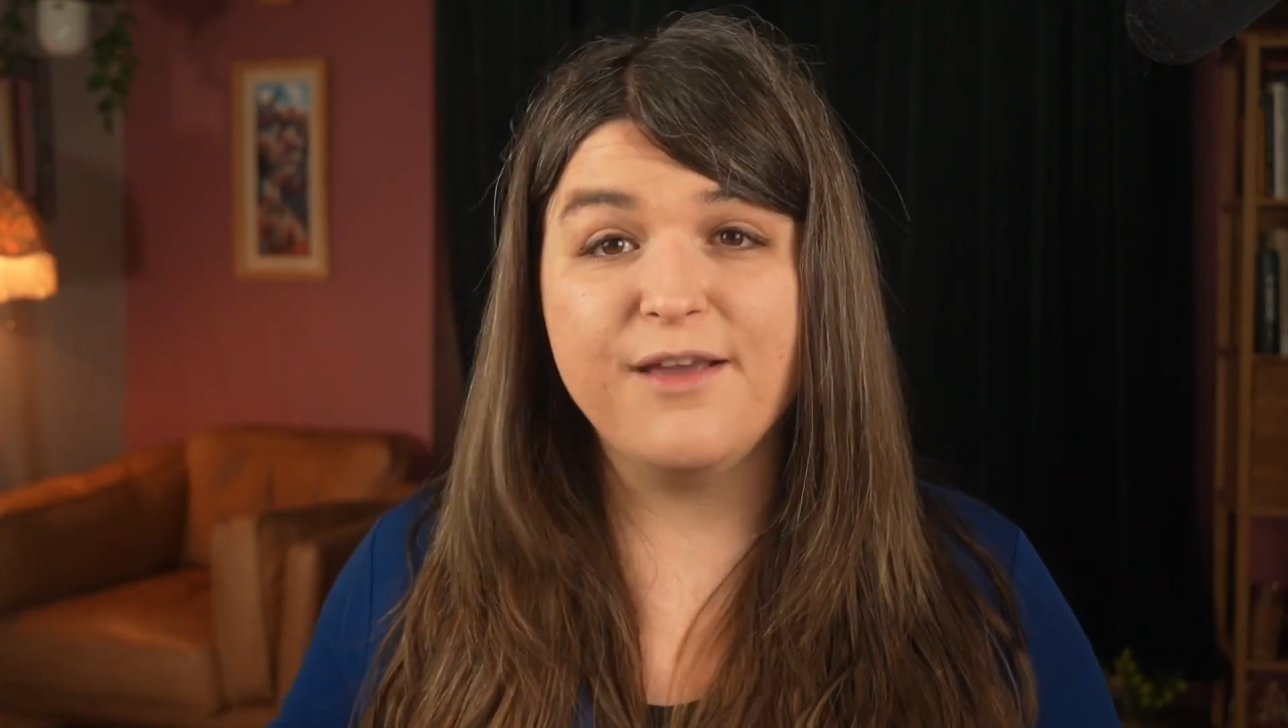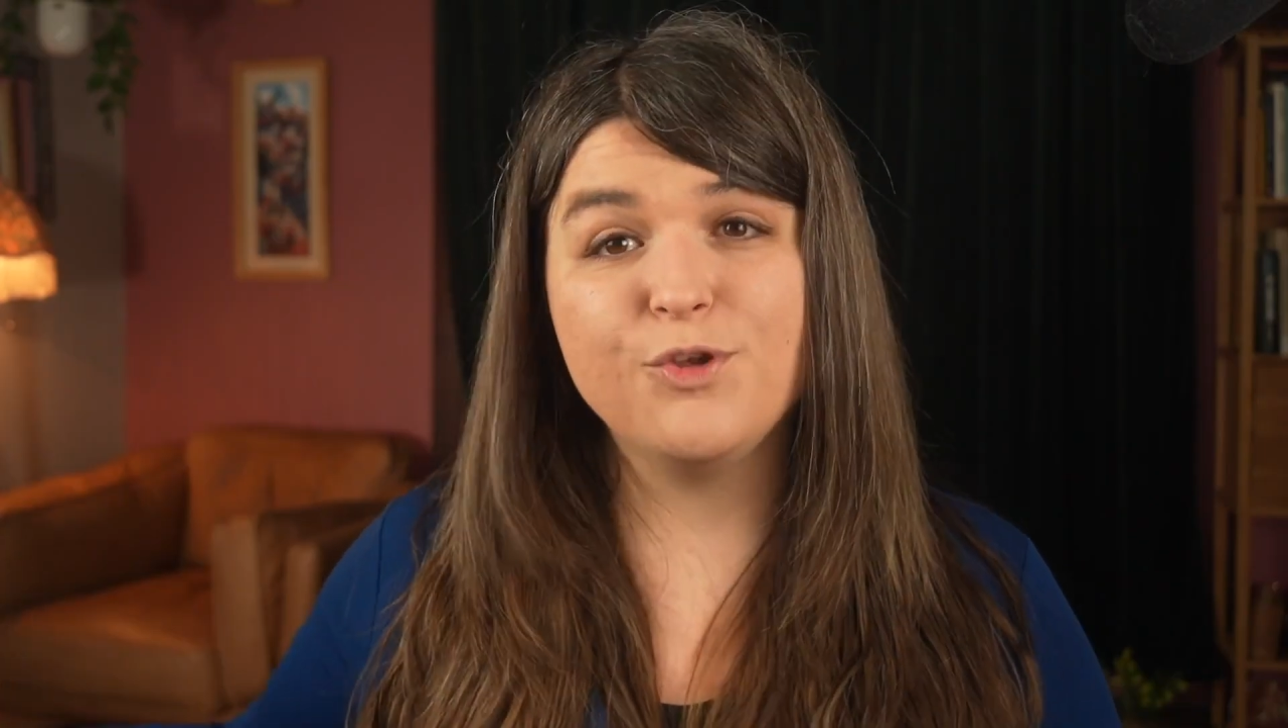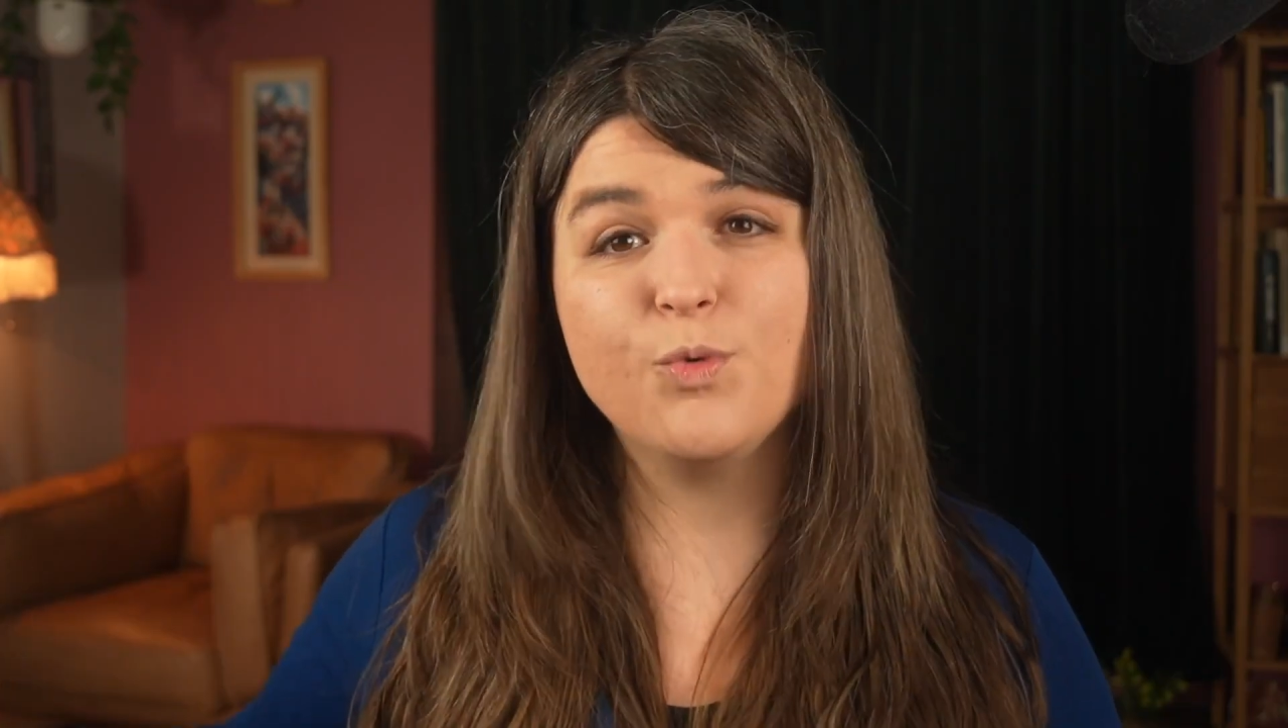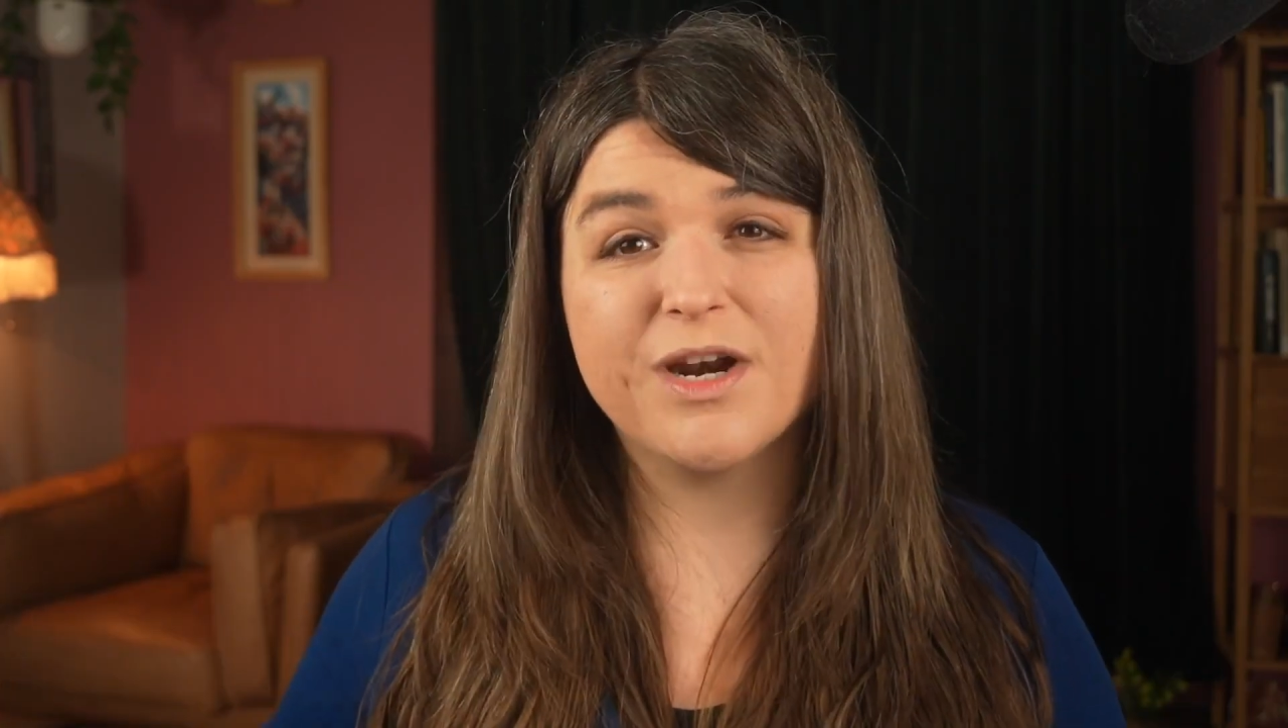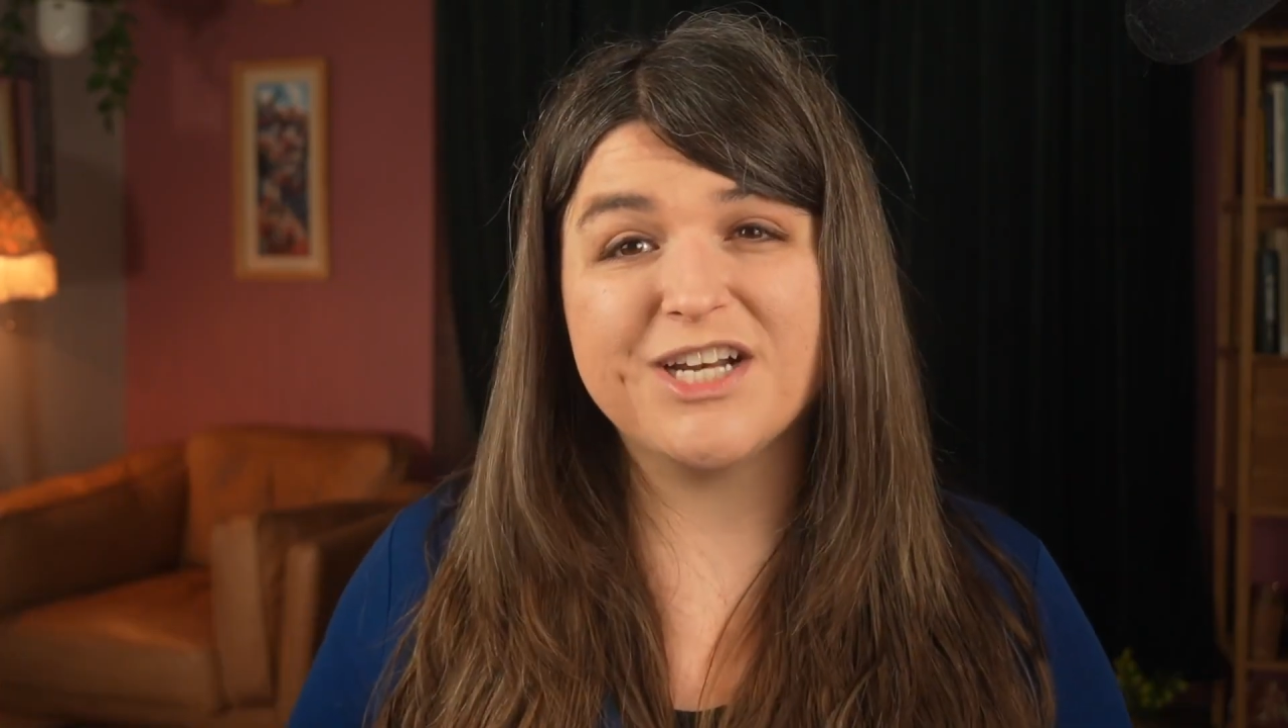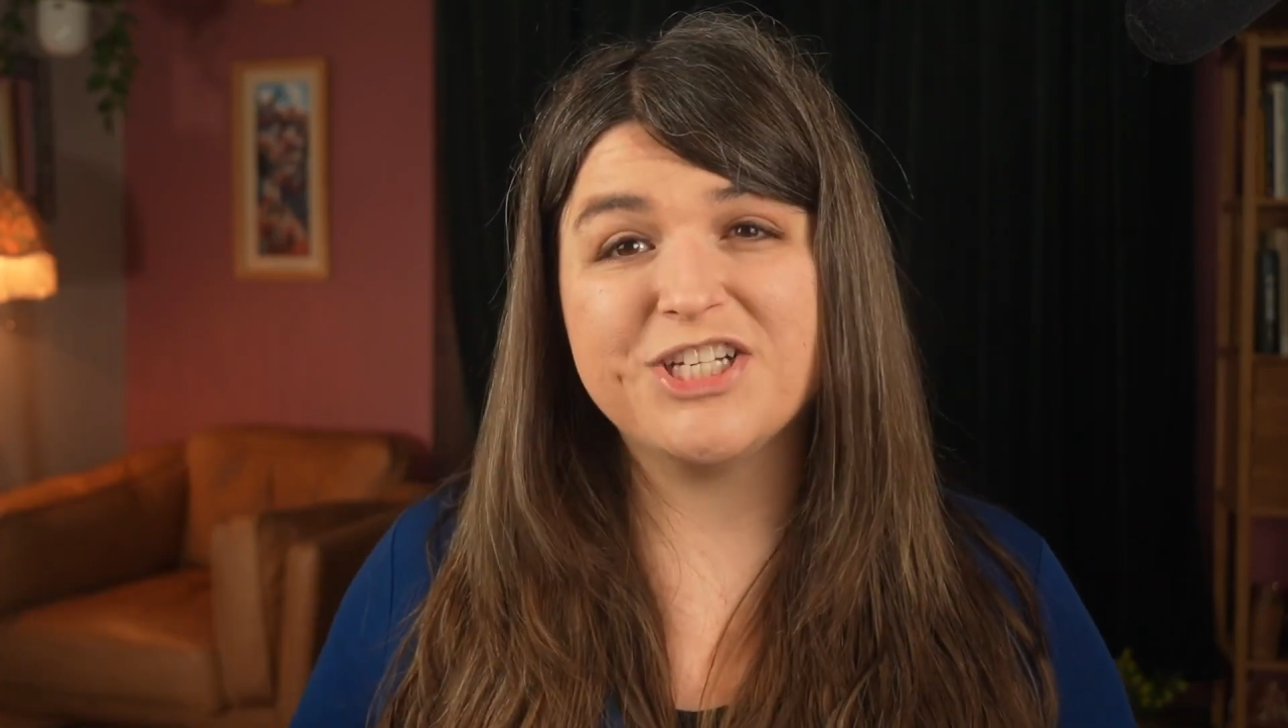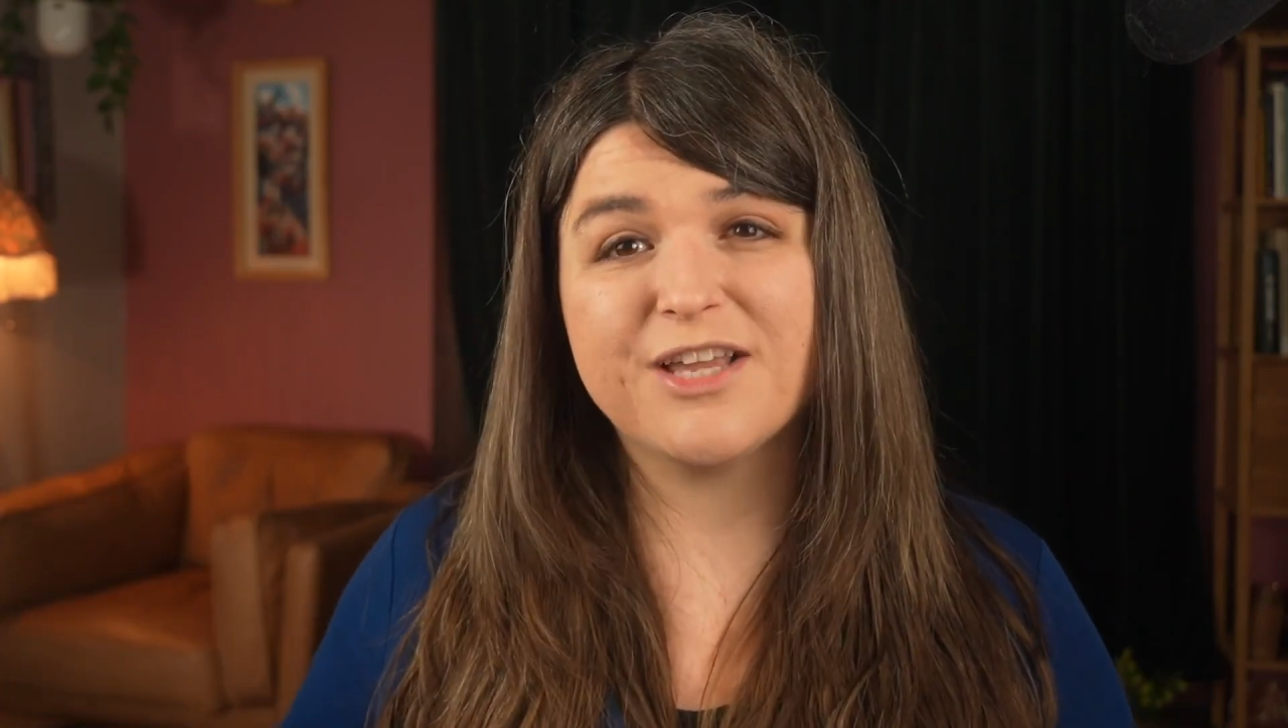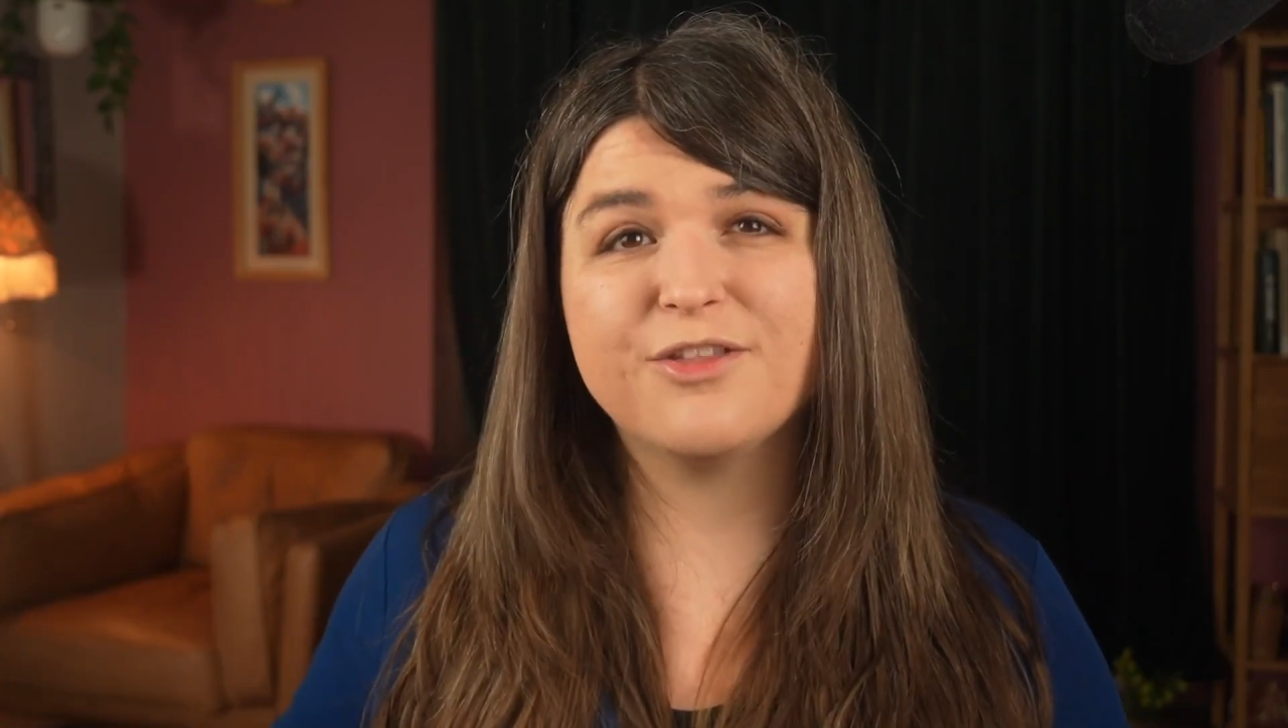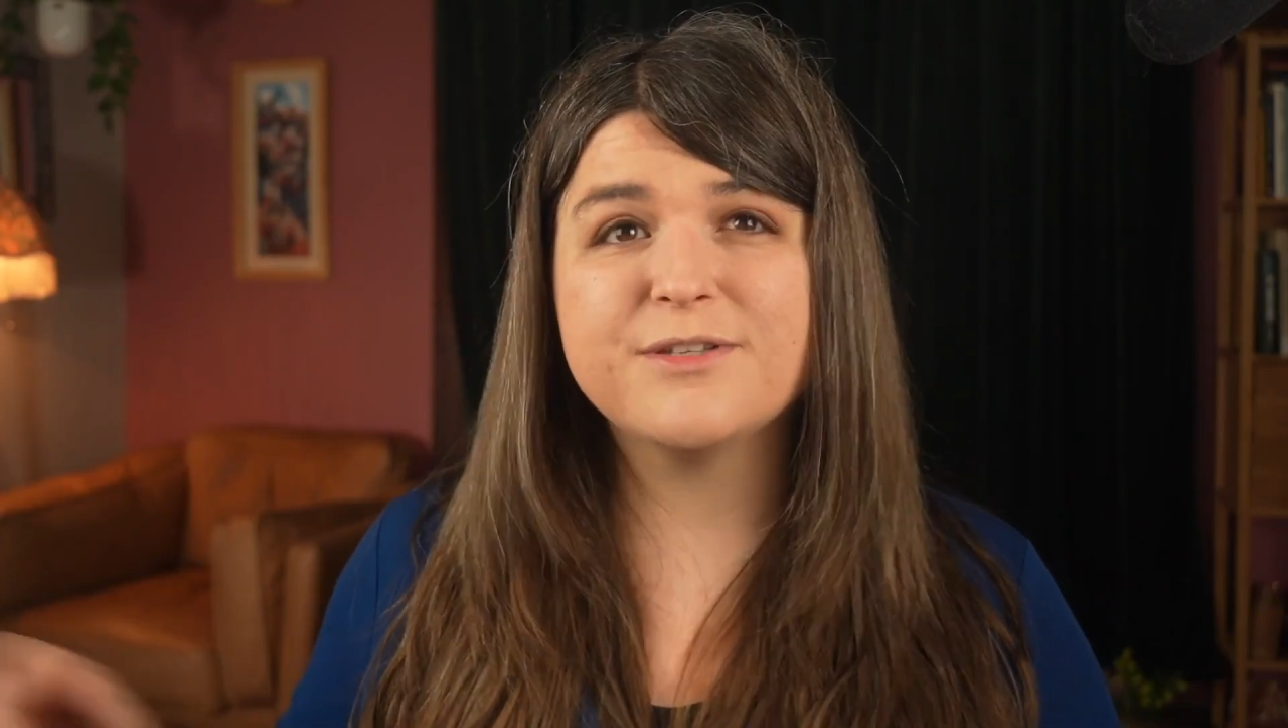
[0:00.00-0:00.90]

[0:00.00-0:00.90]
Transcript: if you want to check